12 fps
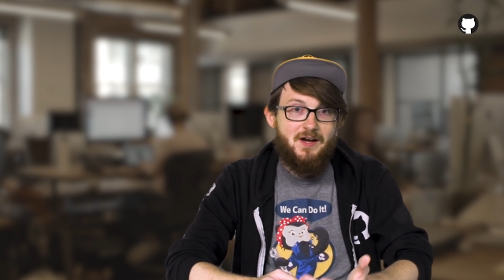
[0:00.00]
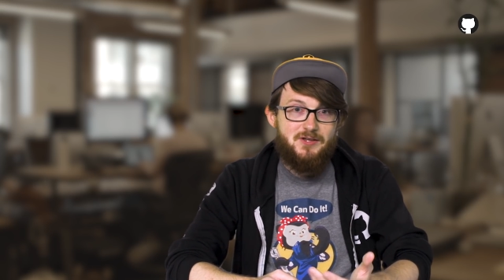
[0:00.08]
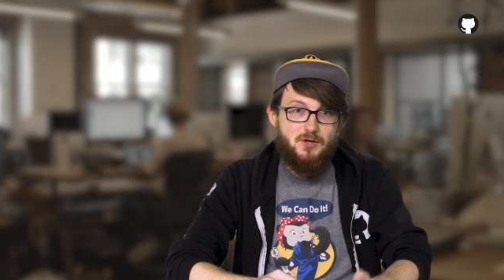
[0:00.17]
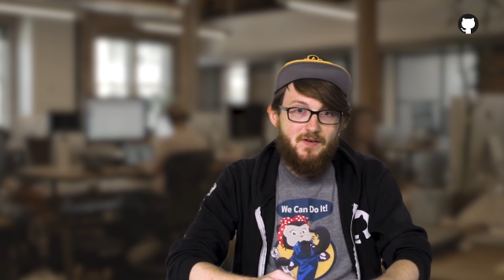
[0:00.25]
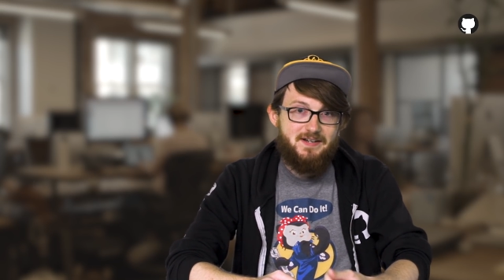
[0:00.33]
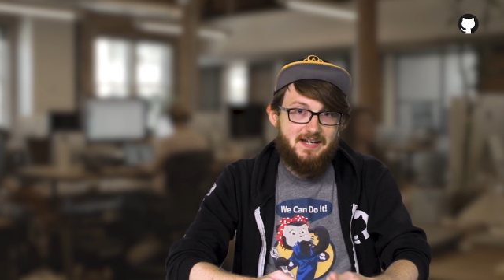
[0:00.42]

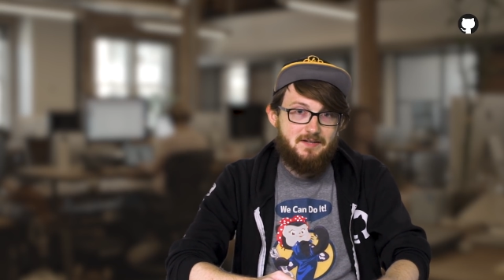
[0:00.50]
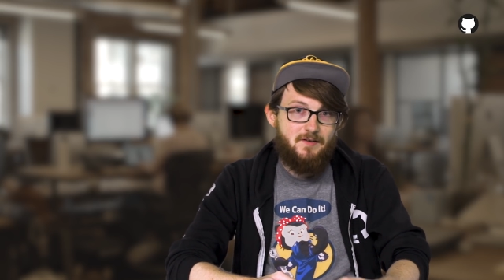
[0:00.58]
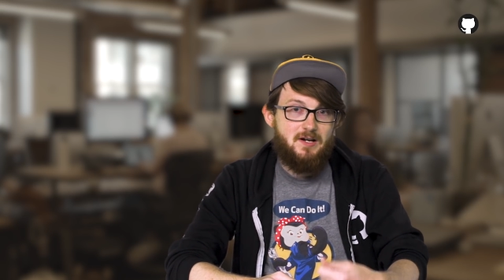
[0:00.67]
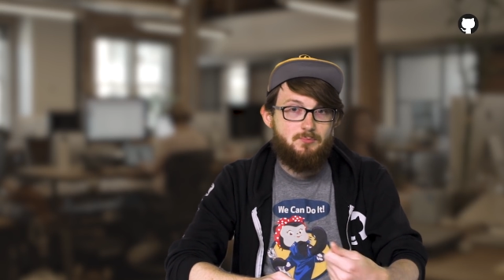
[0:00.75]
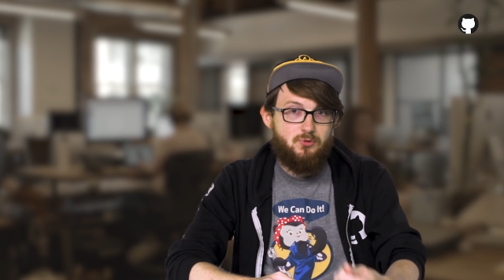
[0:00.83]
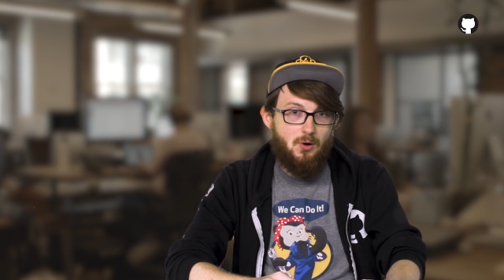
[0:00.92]
You've
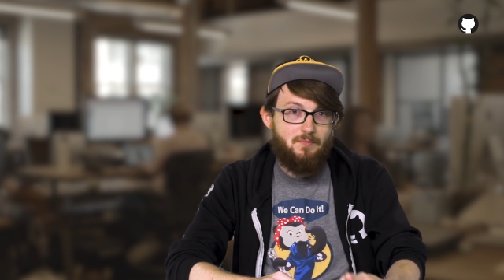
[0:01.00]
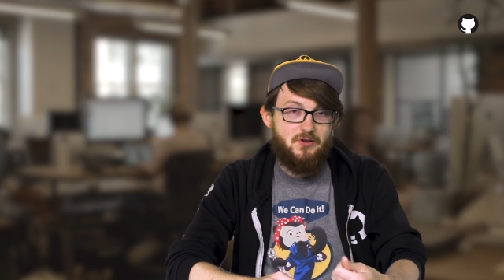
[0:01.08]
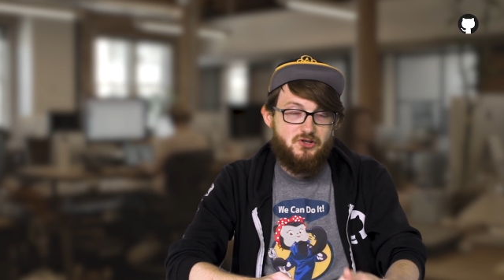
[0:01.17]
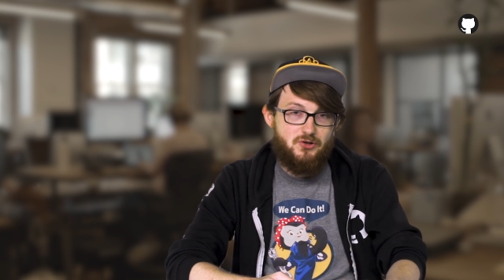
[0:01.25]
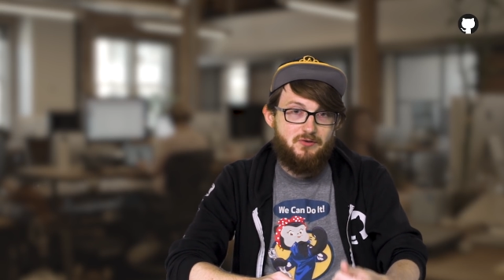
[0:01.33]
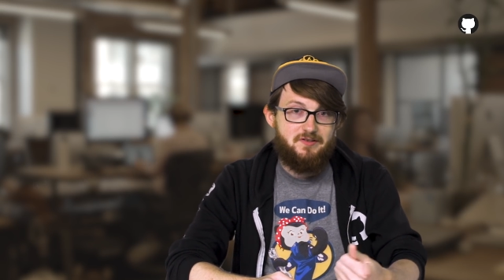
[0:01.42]
identified a problem
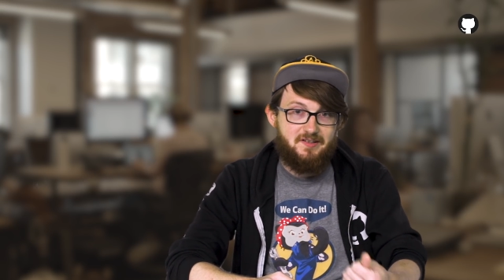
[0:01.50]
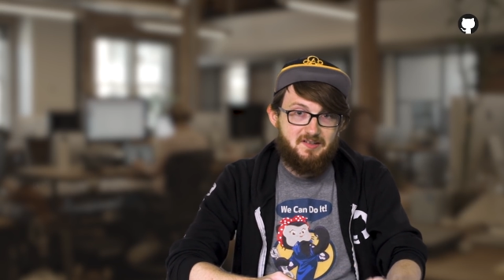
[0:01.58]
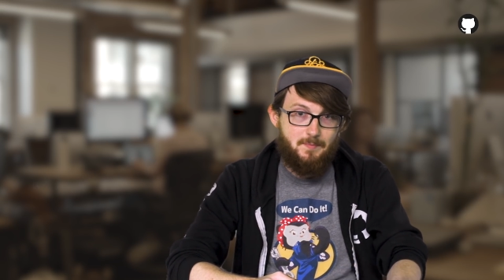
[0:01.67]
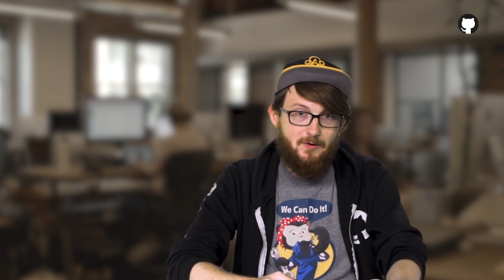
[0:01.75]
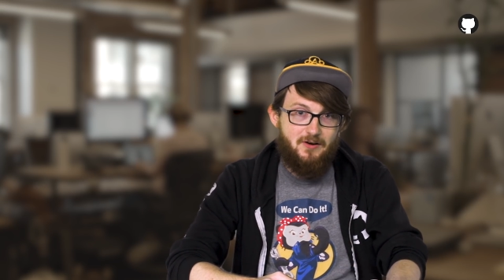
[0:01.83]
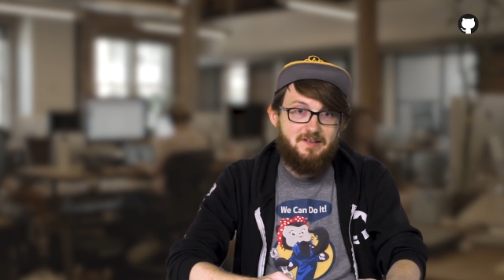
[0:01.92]
that students
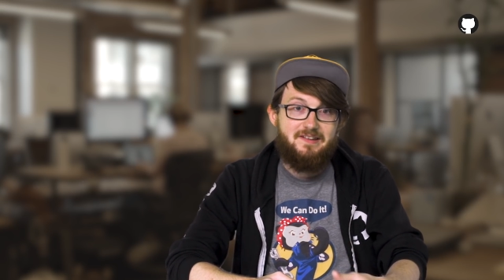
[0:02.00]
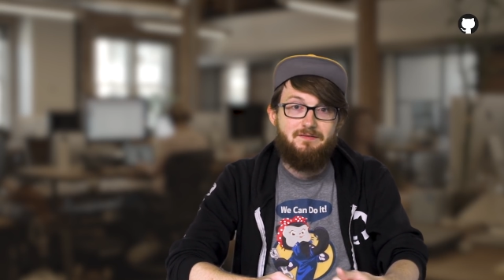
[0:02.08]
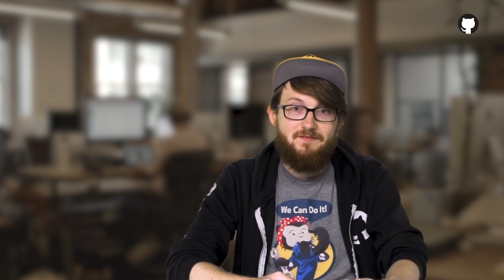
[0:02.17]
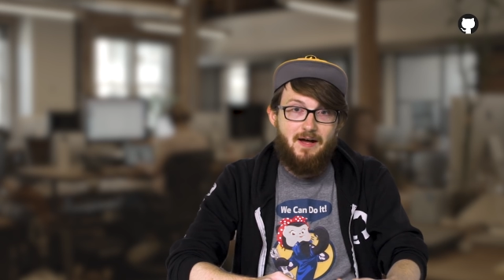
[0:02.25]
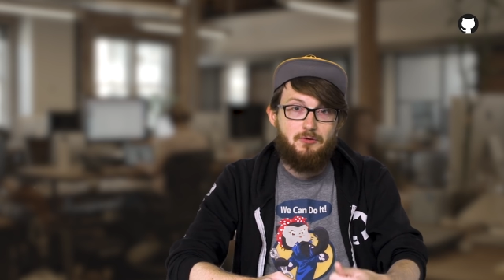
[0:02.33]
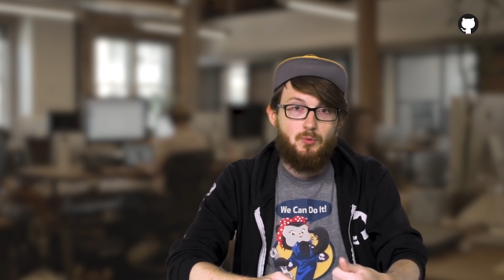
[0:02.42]
experience and
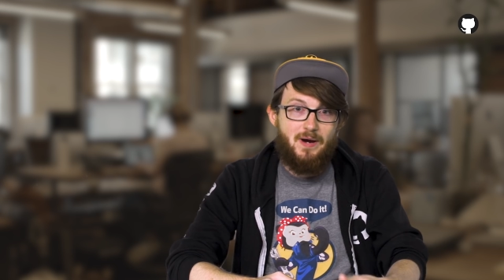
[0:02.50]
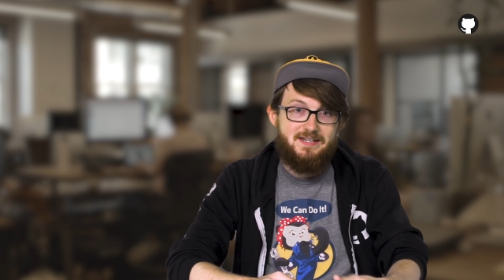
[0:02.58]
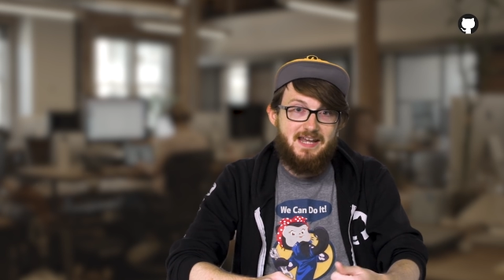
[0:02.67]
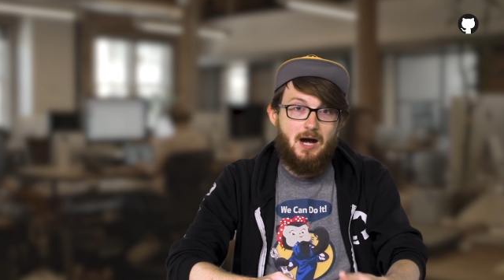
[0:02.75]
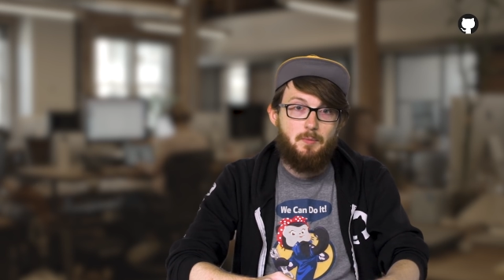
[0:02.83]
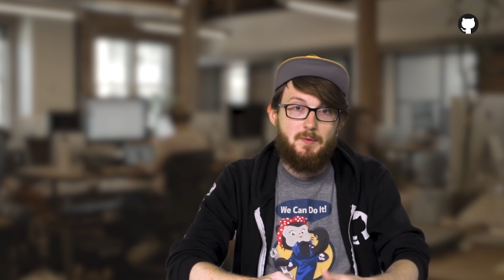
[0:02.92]
found a way
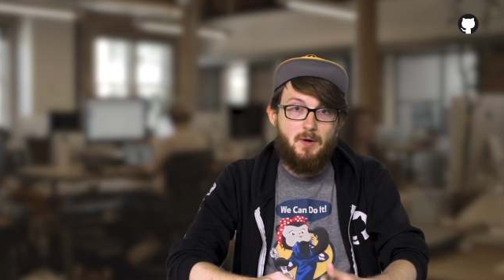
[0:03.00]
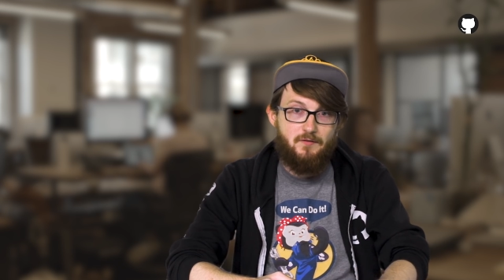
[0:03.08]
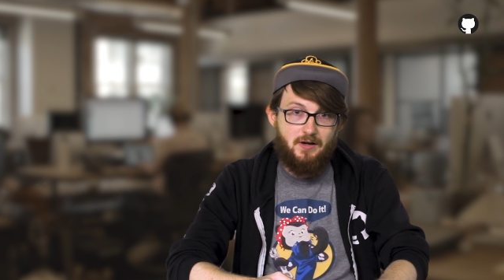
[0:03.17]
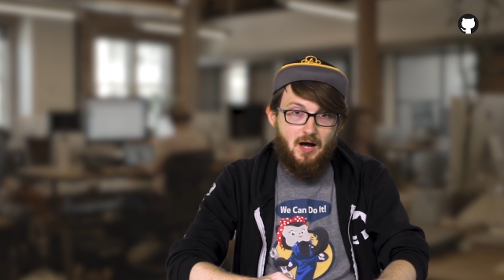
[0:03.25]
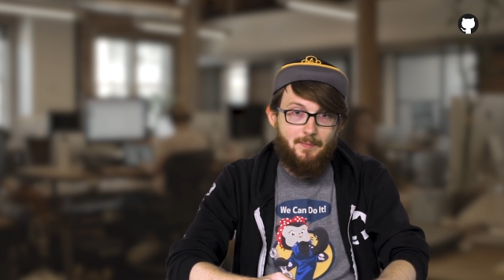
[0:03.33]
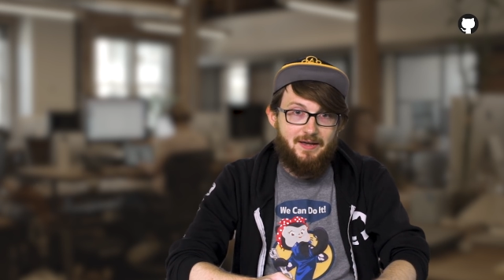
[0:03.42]
to help them
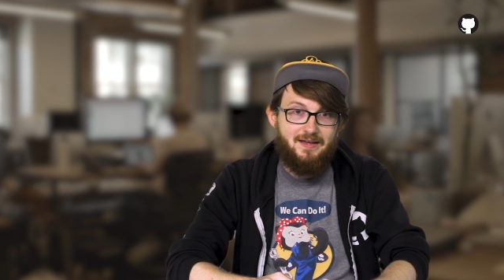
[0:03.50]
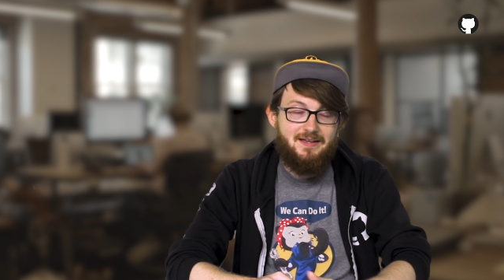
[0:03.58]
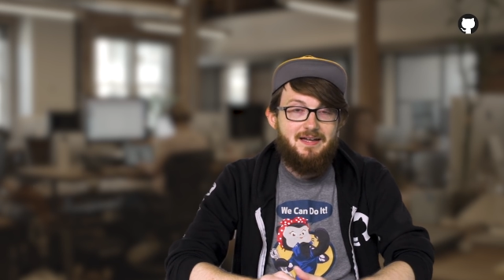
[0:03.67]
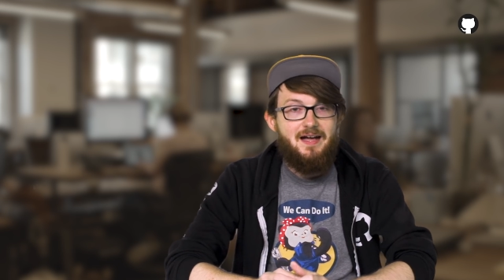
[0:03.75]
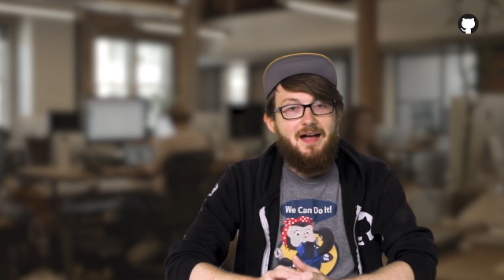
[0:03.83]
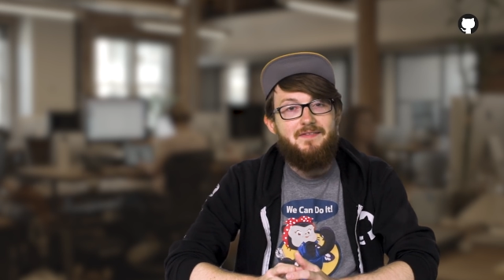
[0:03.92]
overcome it.
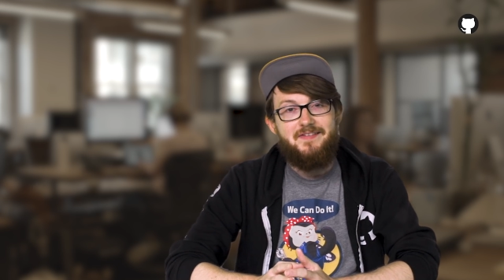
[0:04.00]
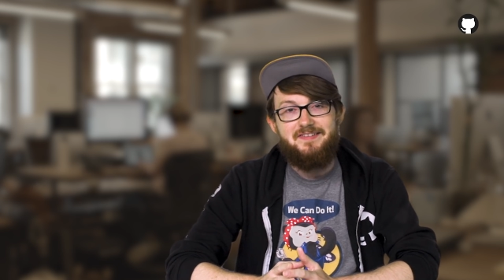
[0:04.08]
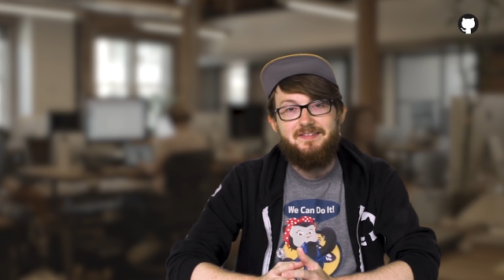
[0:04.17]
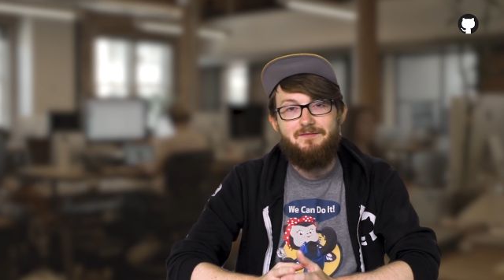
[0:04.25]
This